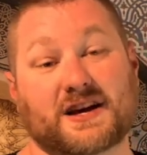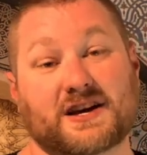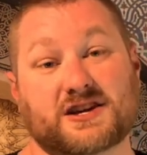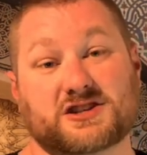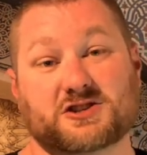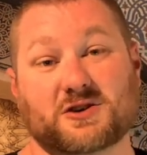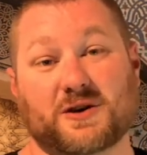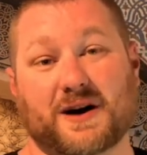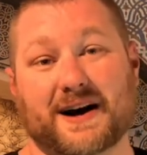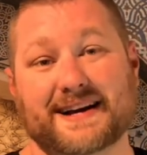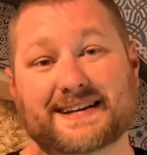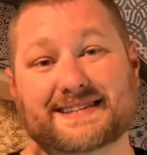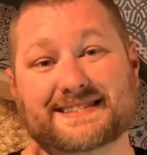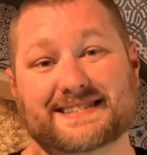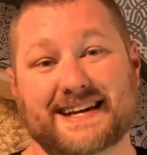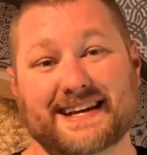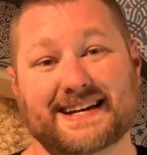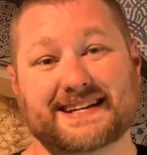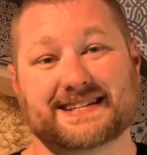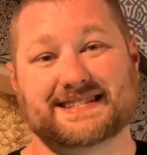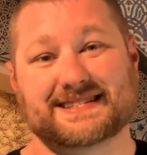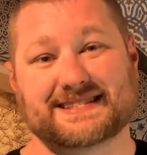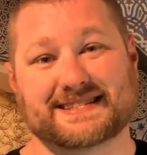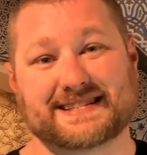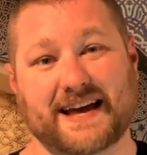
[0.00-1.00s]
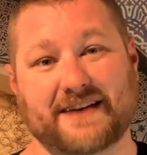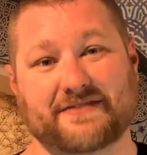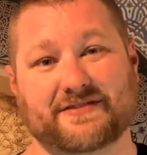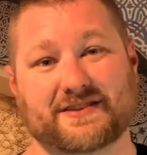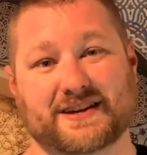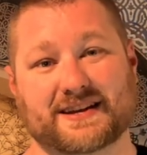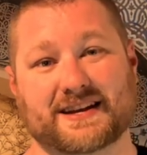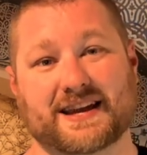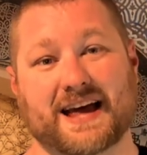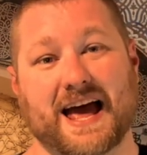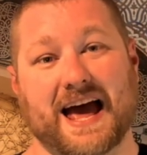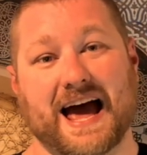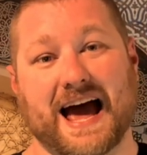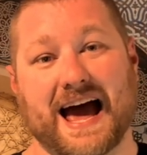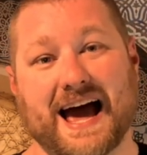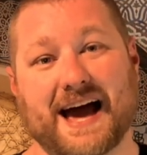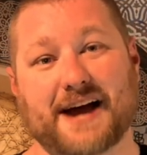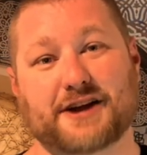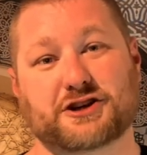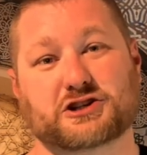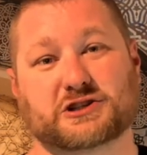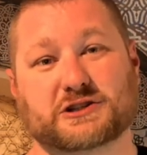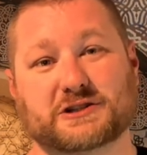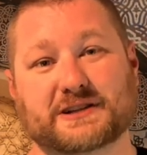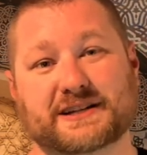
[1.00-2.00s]
So Isaiah seven
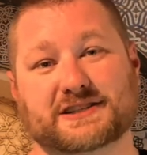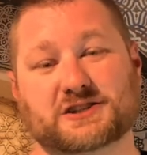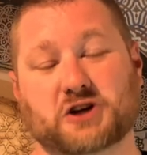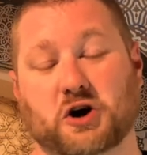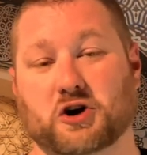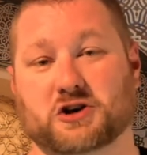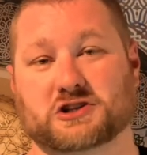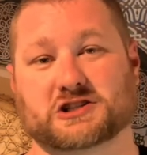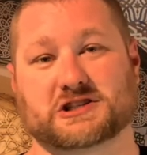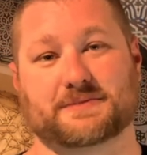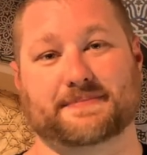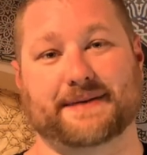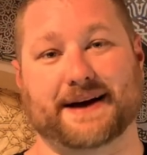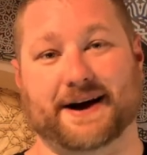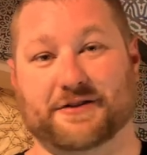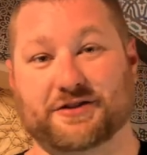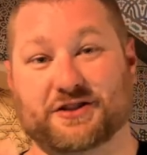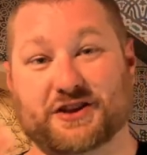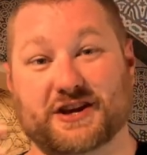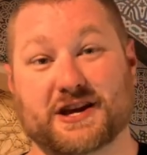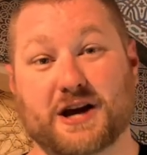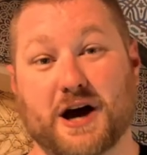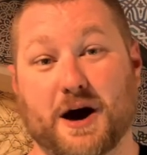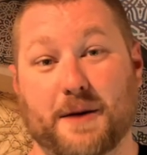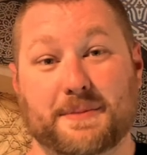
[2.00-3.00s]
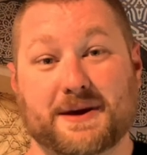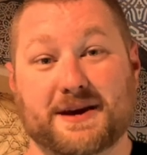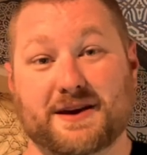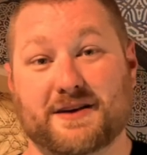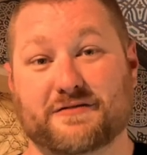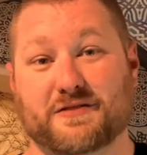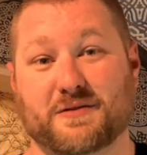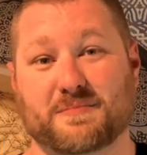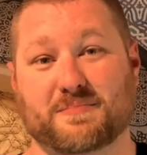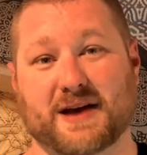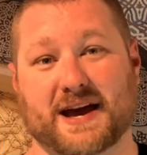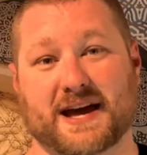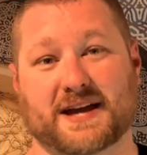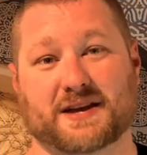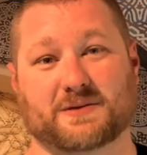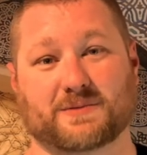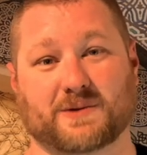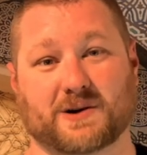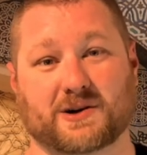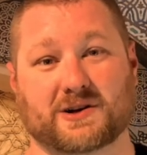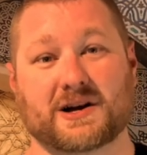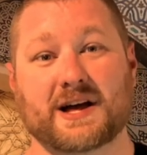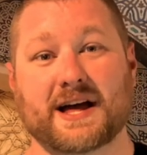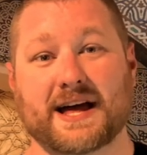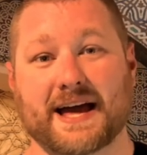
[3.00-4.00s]
actually talks about the coming of
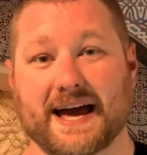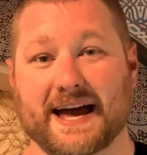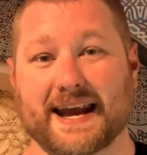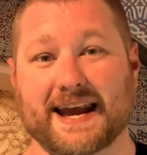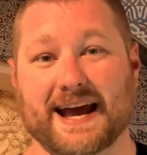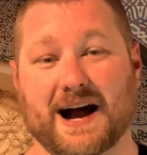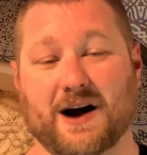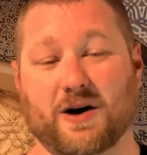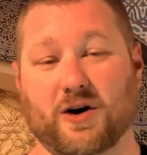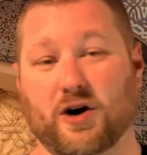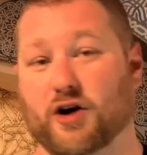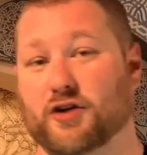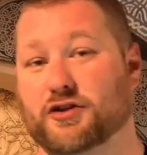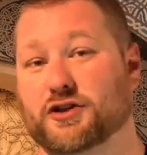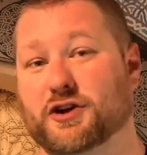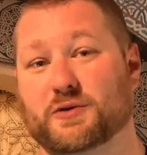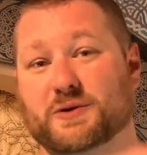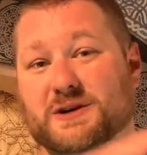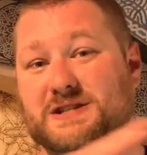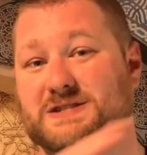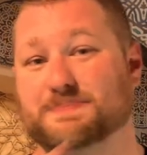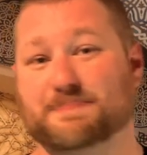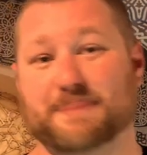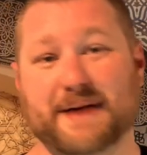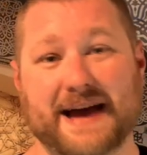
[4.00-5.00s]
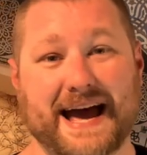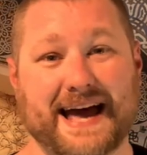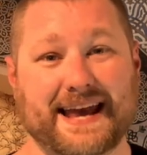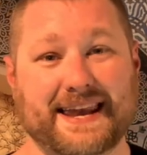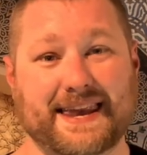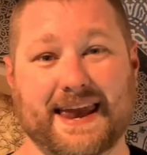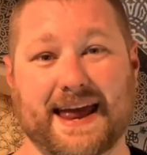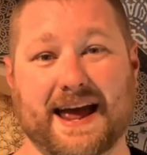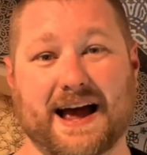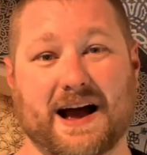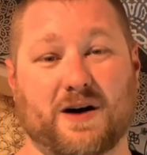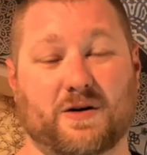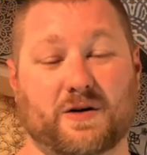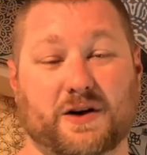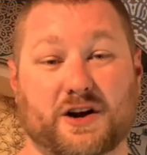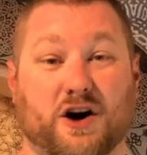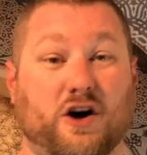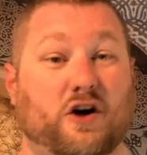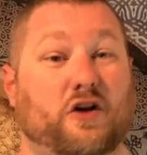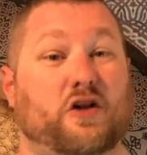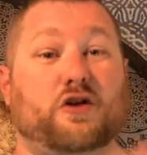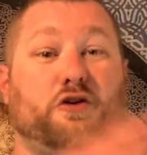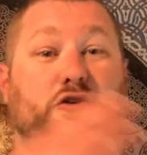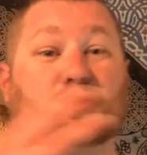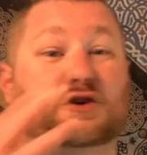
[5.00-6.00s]
Emmanuel, and how although it's bad now, and
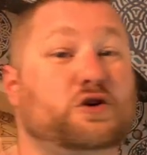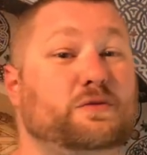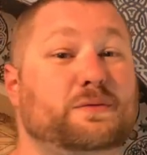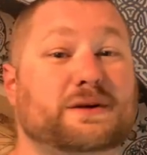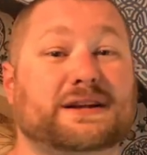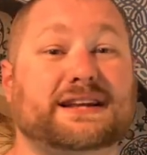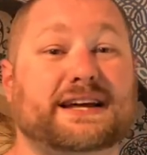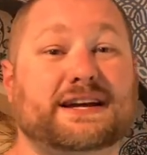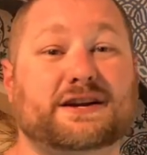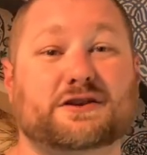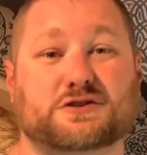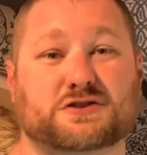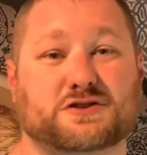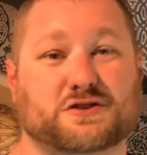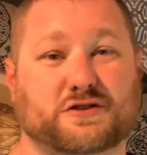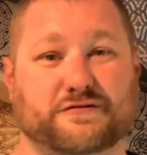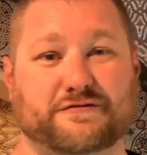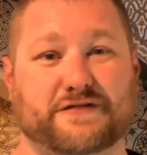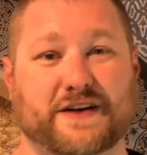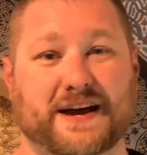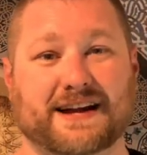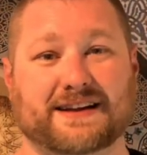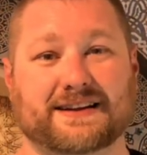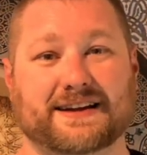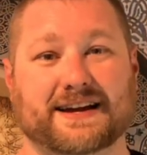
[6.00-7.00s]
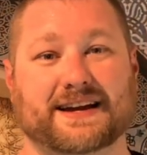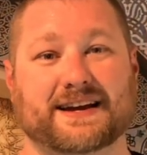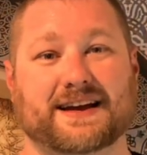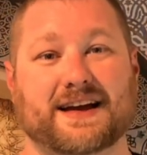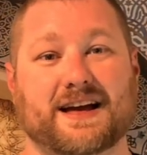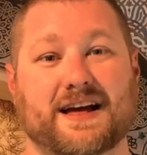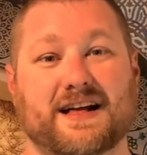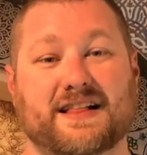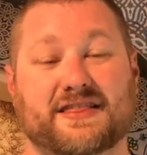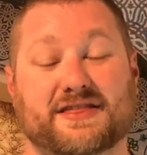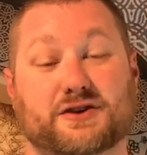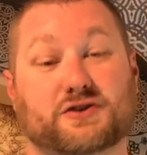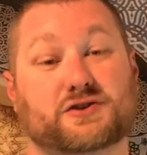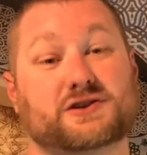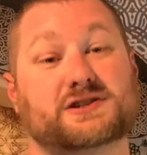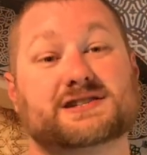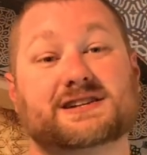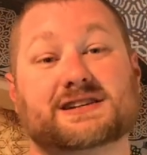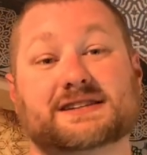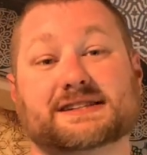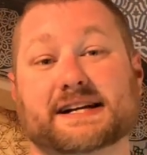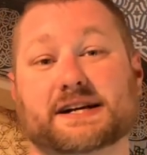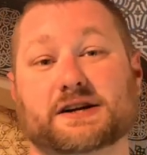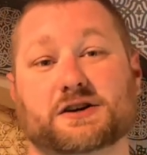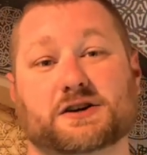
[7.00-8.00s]
although human leaders are failing, there is
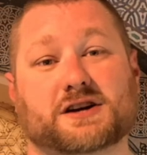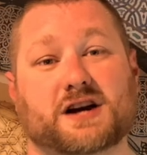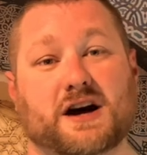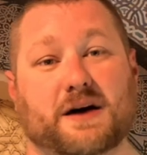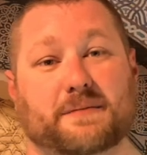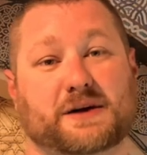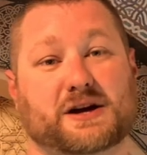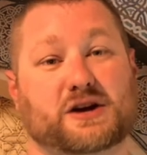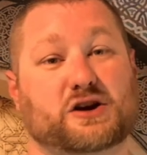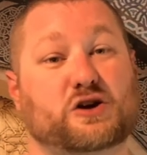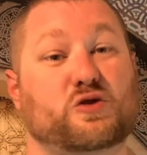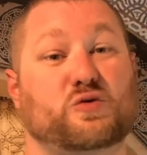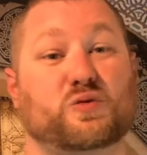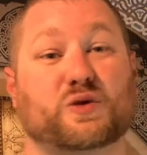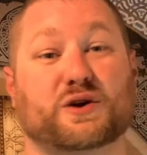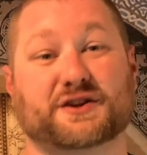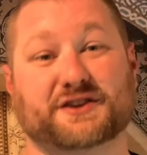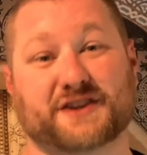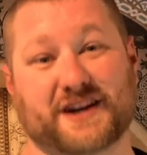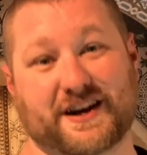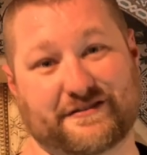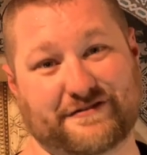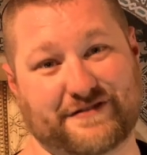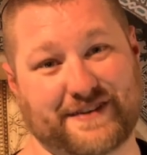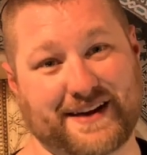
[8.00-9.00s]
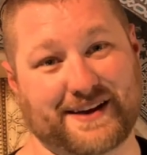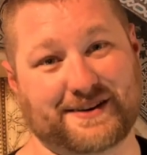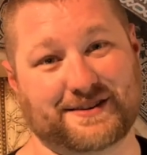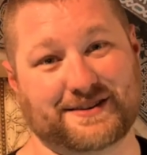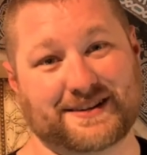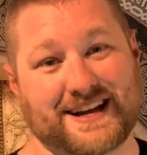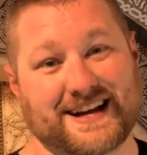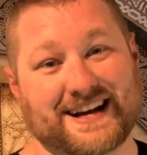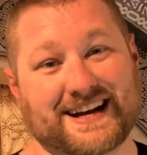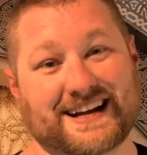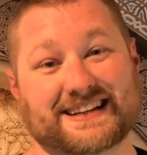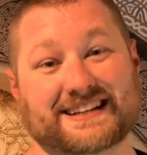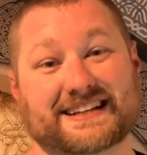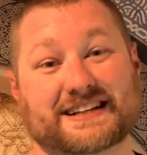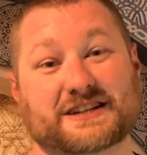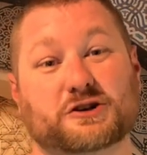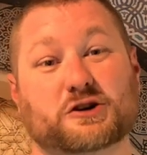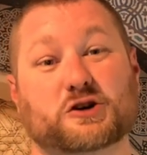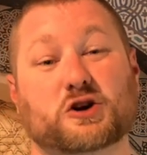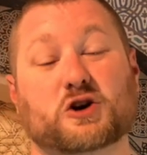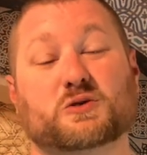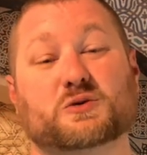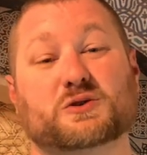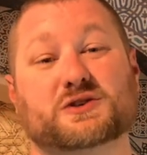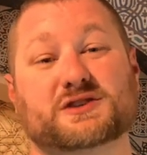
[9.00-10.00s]
a leader coming who will not fail, a leader
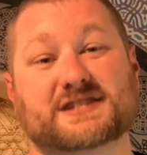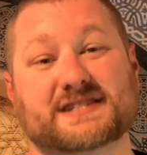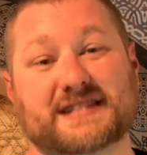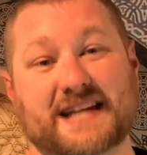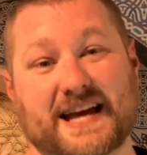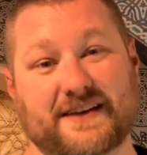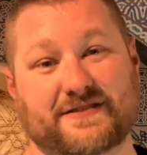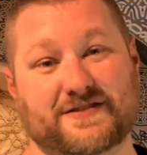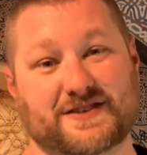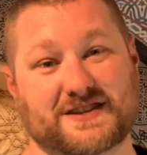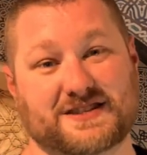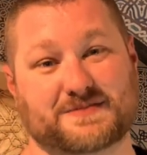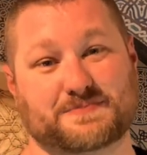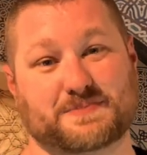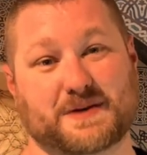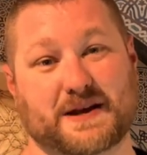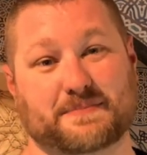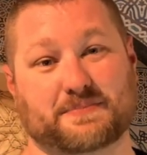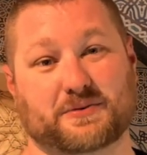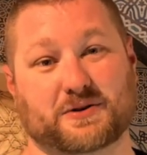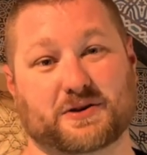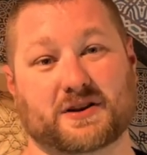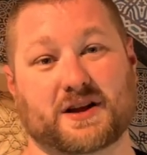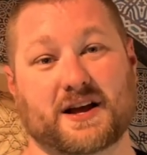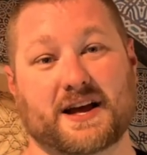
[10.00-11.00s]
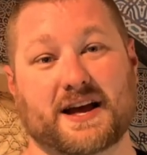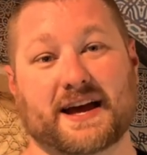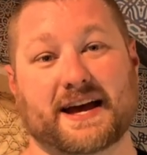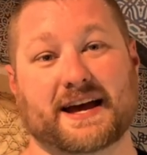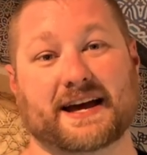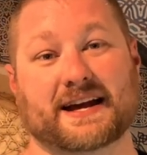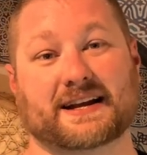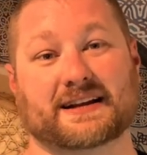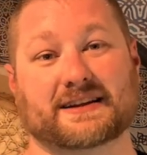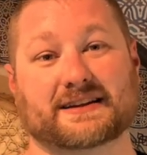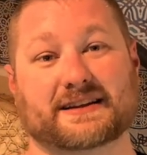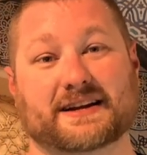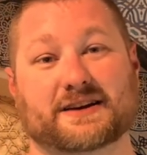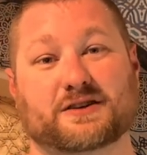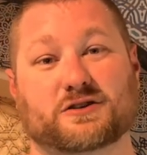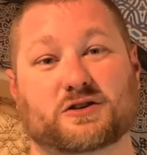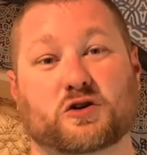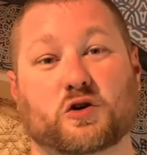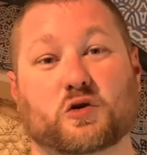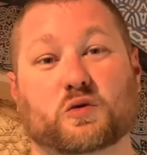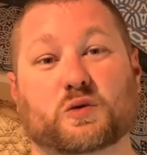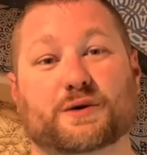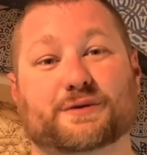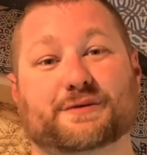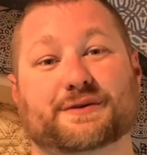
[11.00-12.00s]
who will save his people, and a leader
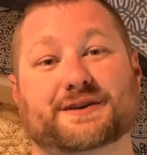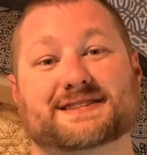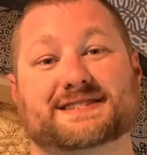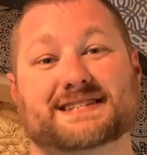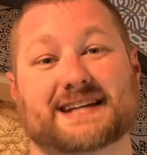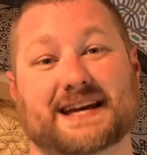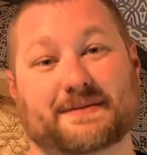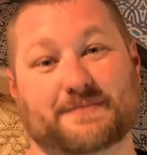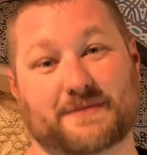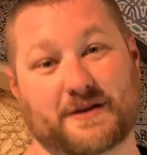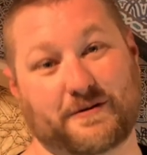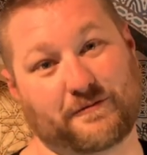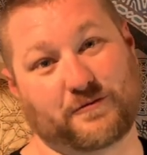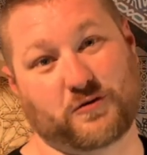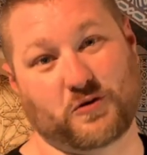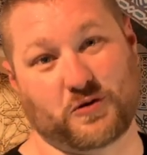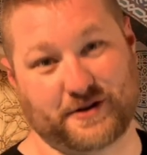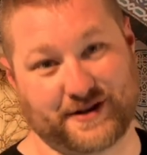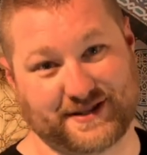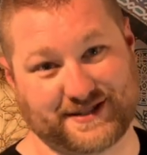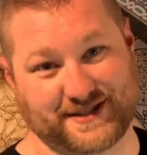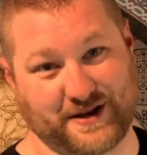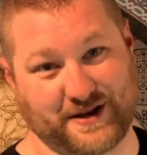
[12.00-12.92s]
who will redeem them for his